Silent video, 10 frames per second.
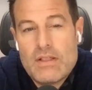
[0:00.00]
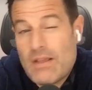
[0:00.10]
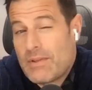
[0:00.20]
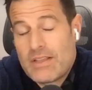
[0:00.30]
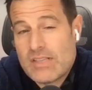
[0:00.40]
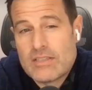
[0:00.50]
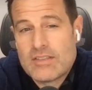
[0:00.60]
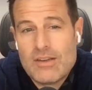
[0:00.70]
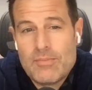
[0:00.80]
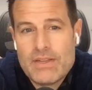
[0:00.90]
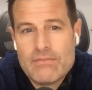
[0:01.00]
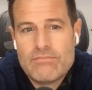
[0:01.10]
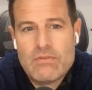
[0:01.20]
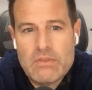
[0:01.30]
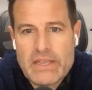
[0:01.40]
because that's going to be
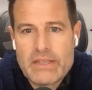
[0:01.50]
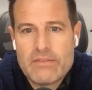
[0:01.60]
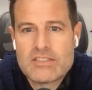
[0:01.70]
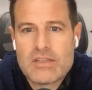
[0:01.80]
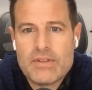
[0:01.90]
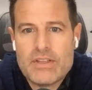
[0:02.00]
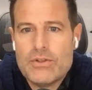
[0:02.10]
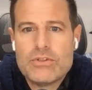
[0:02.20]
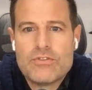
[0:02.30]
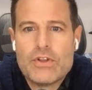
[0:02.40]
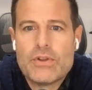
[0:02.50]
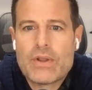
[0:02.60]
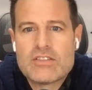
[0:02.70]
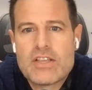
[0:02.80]
huge for you guys.